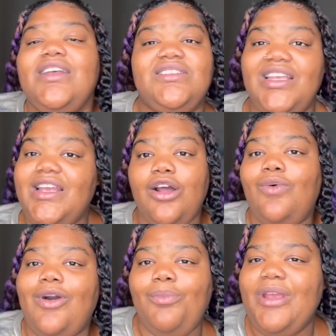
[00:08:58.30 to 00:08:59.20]
T don't
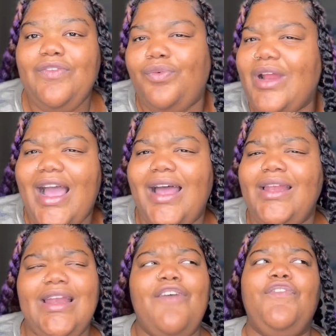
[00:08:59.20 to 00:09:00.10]
want beef with Holly,
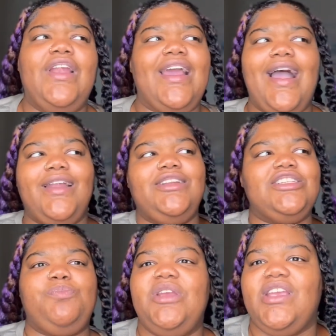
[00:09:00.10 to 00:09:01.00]
and I feel like Holly
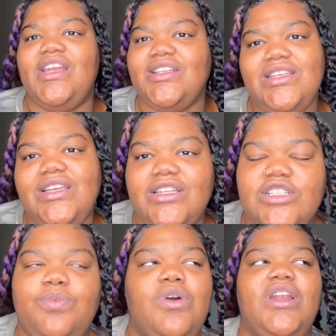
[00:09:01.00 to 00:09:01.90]
just picking at T at this
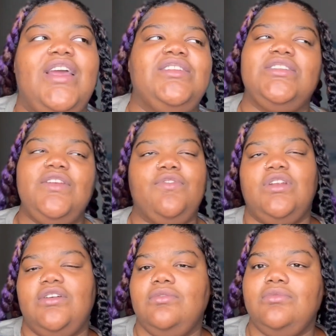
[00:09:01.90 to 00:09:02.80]
point. Like, just leave her
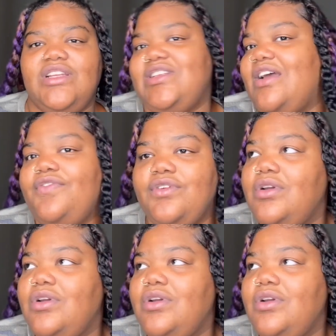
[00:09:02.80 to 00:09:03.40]
alone. That's how I feel.